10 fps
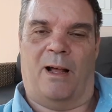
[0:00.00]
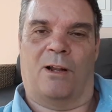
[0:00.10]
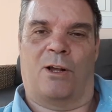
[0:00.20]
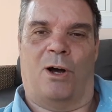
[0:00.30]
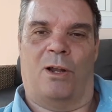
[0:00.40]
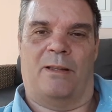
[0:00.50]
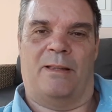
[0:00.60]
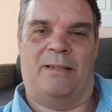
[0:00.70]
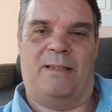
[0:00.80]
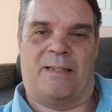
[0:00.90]
I'll call it
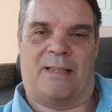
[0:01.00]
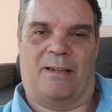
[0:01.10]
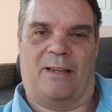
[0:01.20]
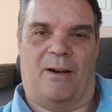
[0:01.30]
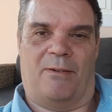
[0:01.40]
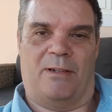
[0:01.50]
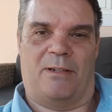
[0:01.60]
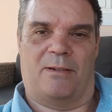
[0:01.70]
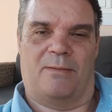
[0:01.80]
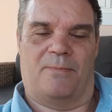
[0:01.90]
the Nissan garage